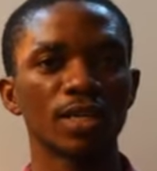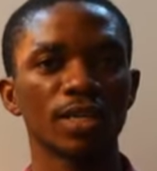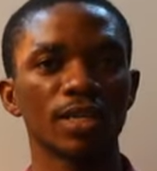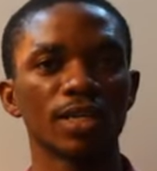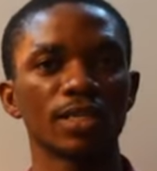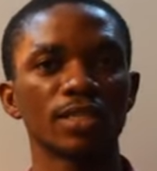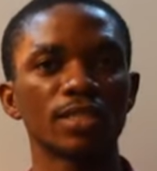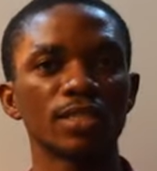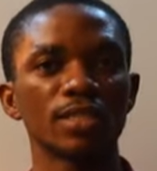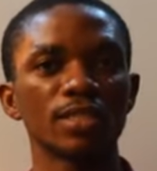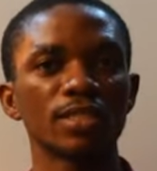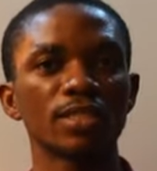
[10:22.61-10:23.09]

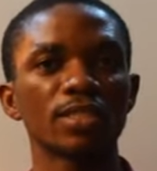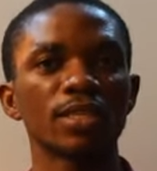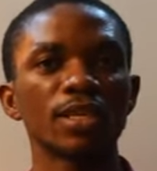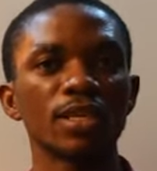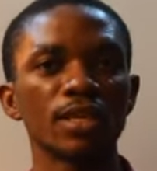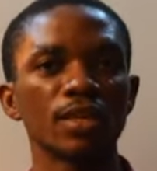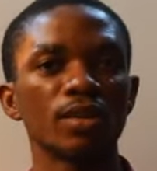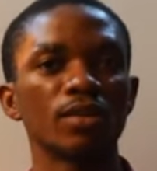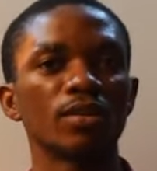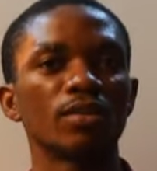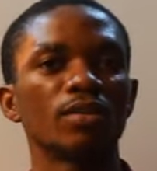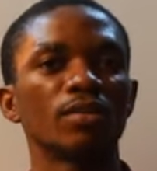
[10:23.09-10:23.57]
That is,
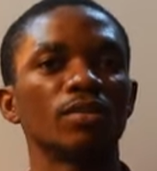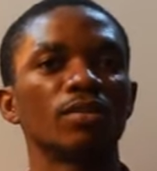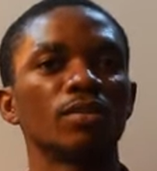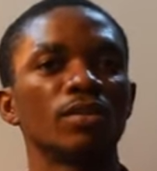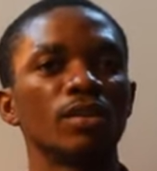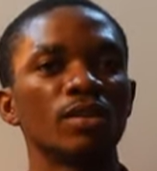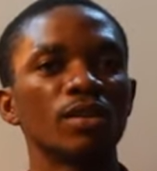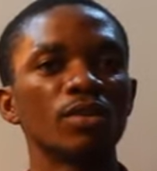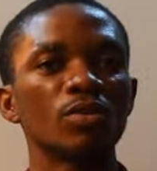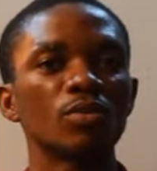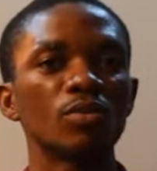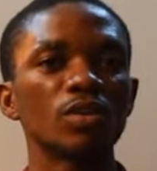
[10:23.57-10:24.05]

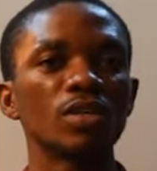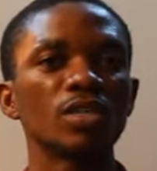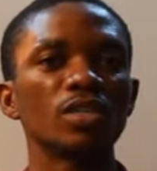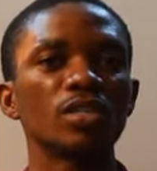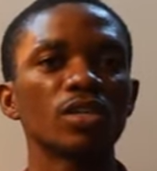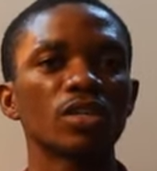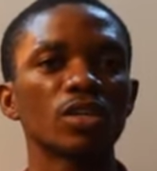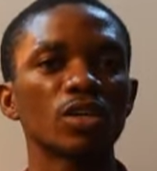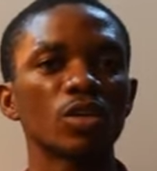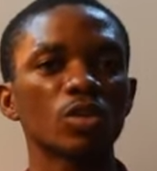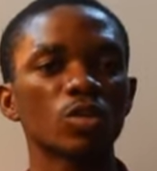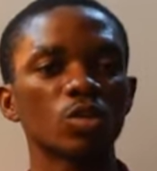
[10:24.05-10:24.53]
liquid
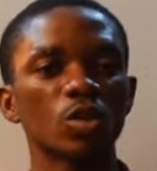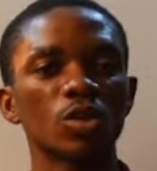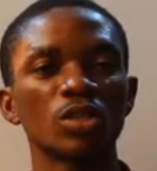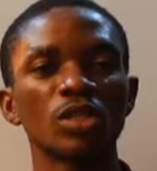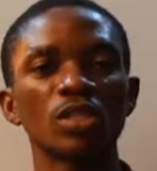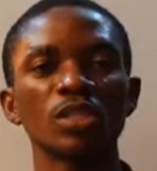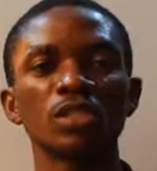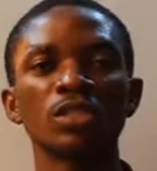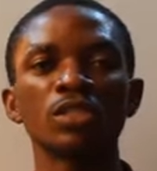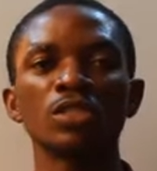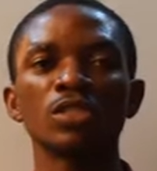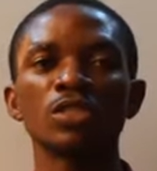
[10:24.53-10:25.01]

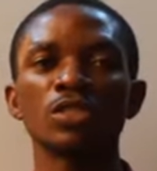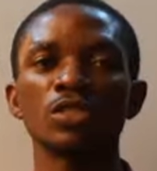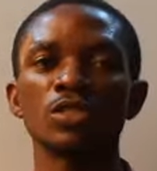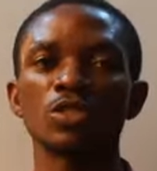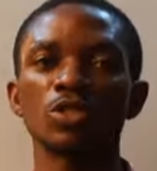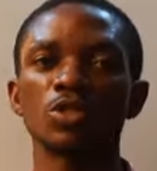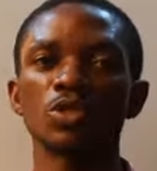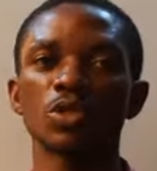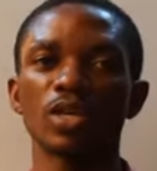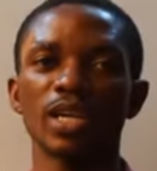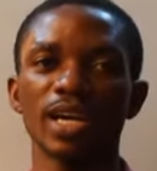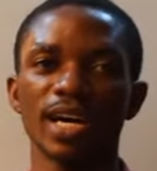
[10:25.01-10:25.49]
turning
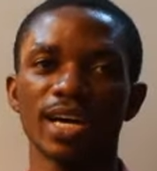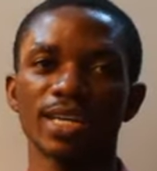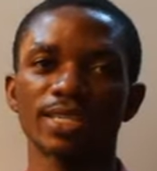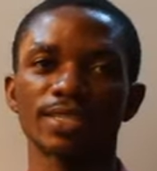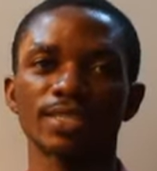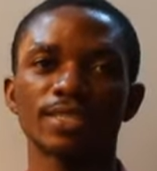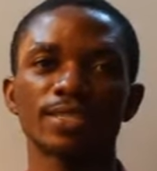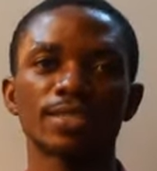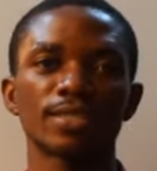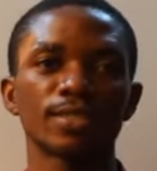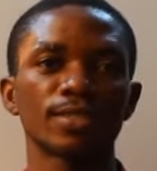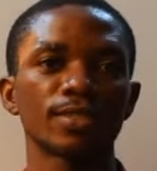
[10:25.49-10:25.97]
to
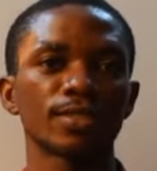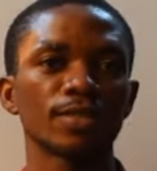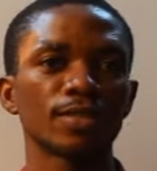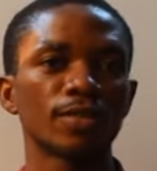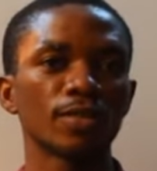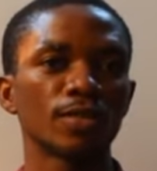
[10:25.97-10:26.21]
gas